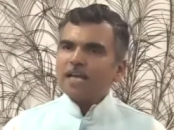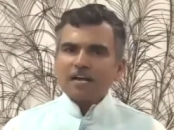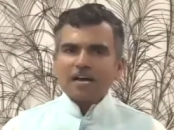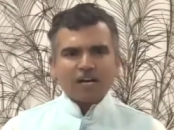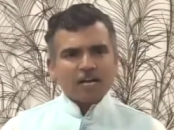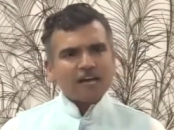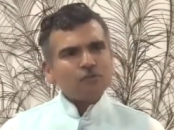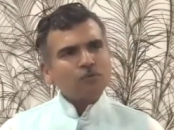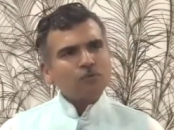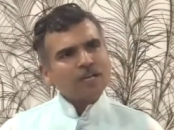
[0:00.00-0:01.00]

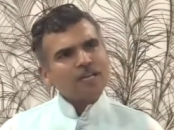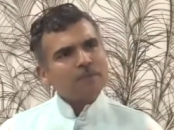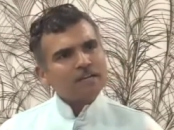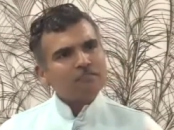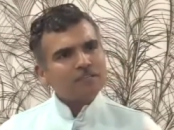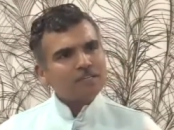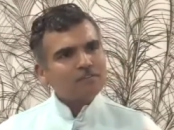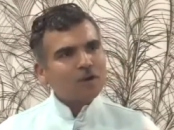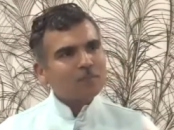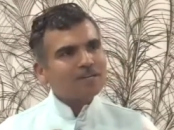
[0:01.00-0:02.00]
Have you really benefited
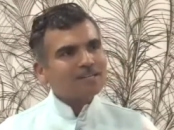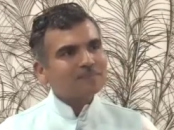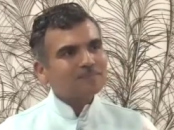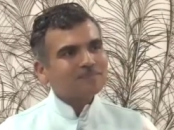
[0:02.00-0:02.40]
from it?